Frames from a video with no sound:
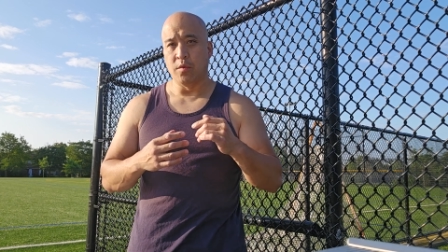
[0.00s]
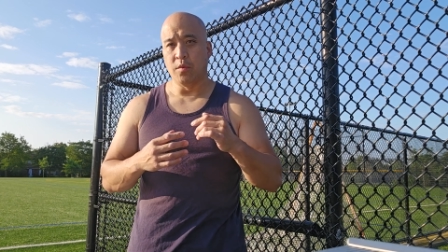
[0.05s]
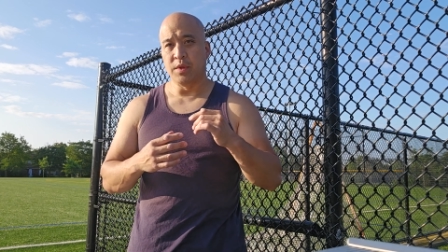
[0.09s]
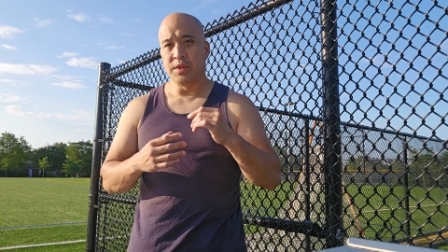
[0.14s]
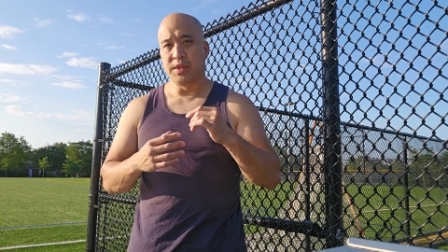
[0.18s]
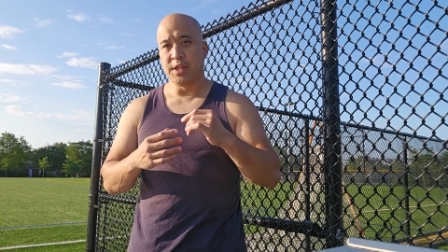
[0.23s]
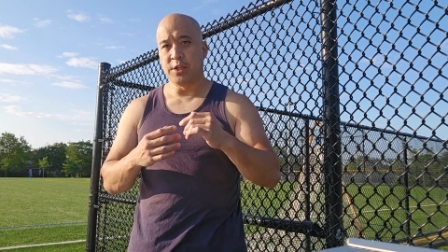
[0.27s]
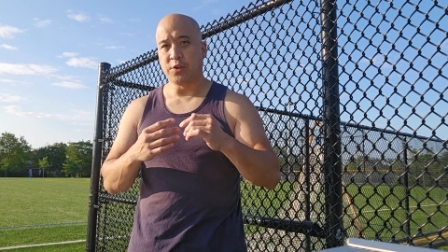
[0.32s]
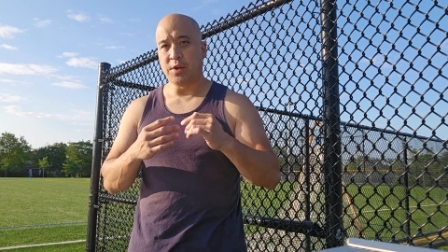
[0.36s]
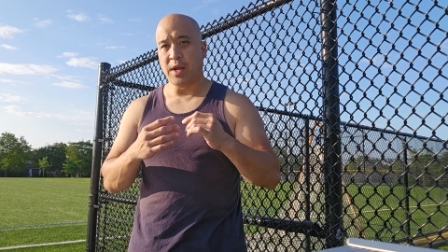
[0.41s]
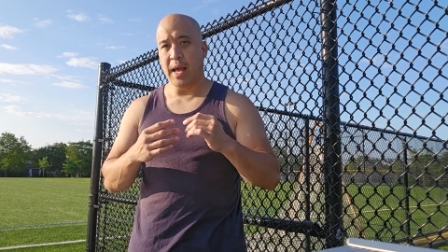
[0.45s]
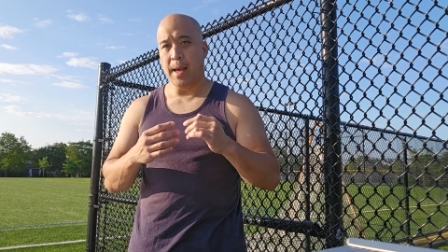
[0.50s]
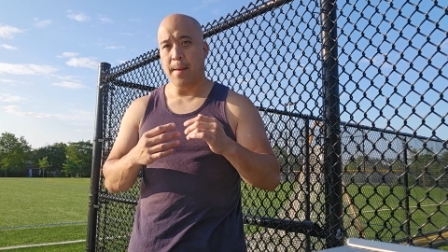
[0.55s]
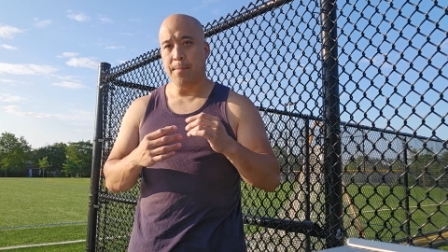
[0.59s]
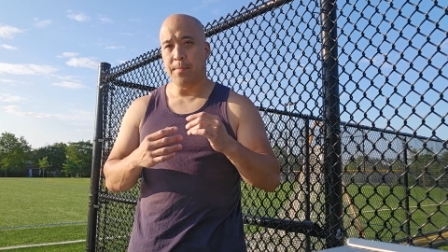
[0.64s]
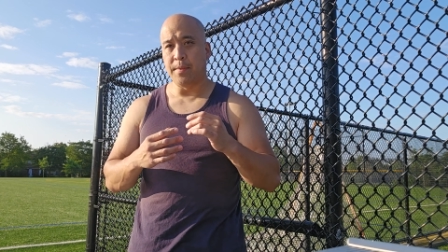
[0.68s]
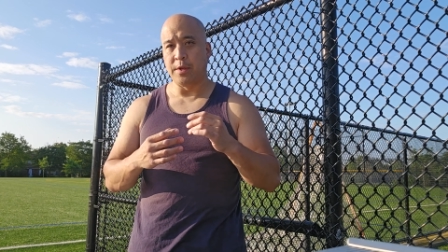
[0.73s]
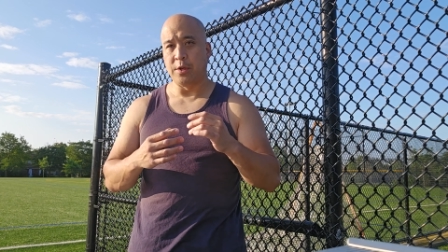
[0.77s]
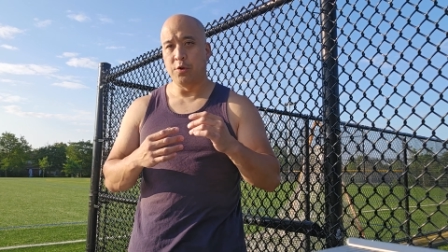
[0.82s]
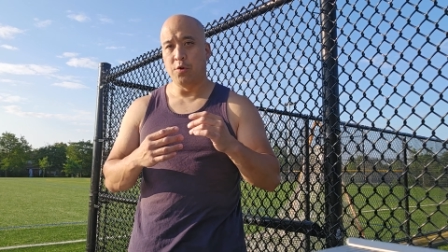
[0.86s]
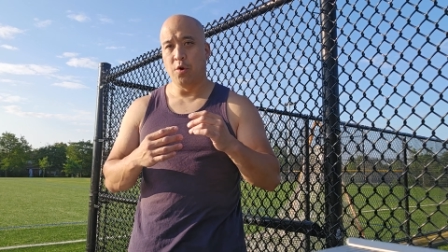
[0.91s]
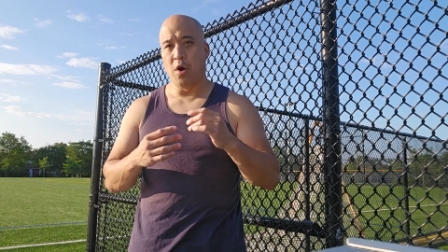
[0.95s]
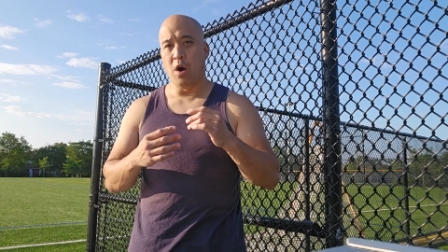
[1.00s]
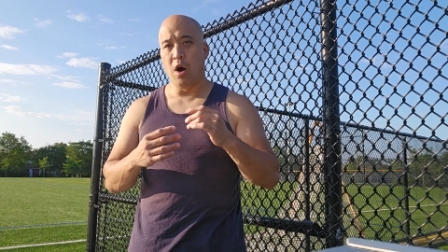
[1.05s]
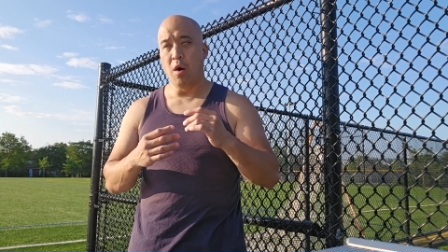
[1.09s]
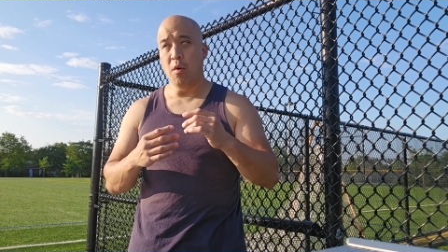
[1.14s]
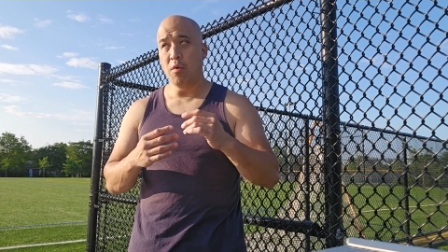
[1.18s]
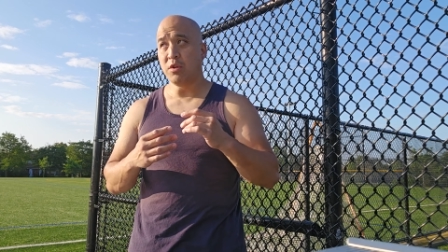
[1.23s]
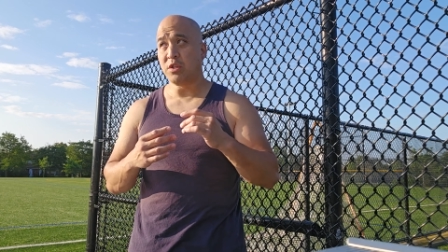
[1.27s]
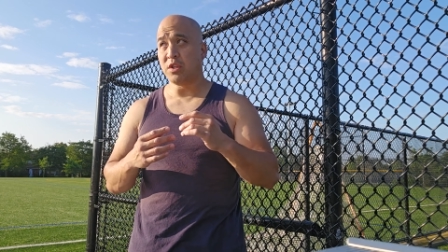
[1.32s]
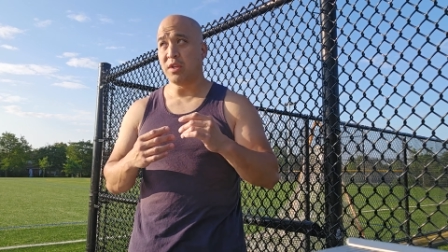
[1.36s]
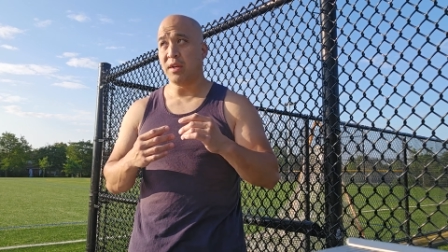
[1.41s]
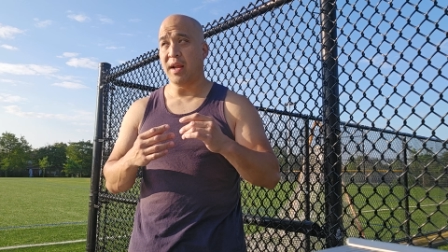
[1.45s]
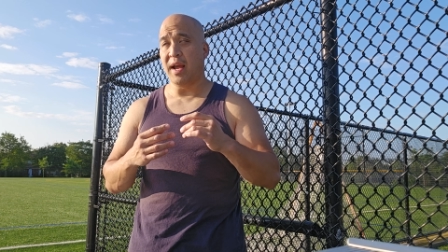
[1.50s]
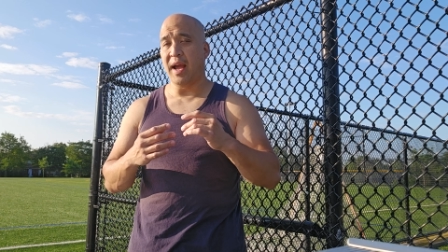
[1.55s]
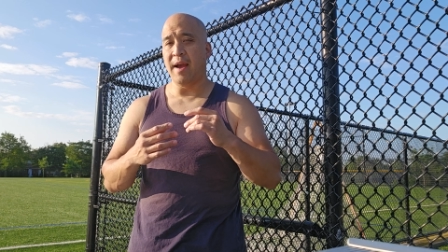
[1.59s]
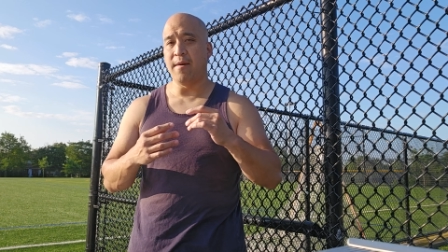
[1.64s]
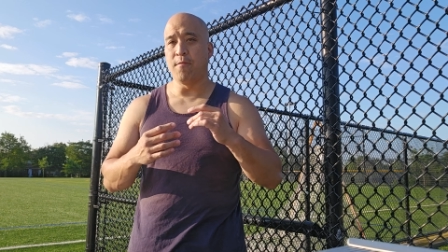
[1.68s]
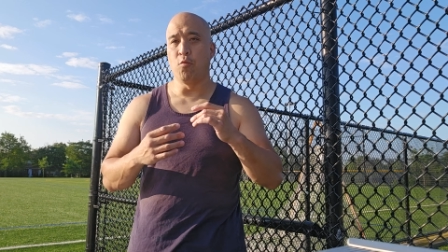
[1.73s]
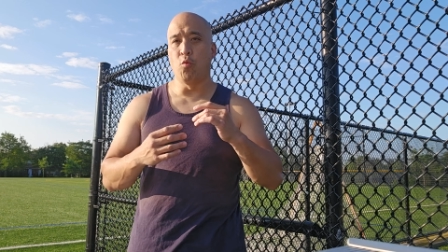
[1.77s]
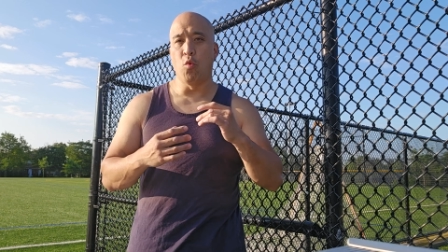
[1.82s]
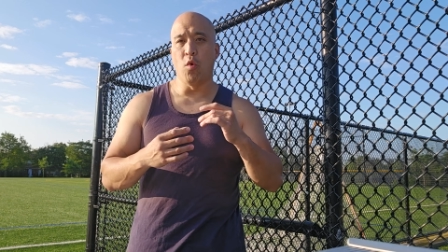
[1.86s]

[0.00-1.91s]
when things are happening, you're always going to have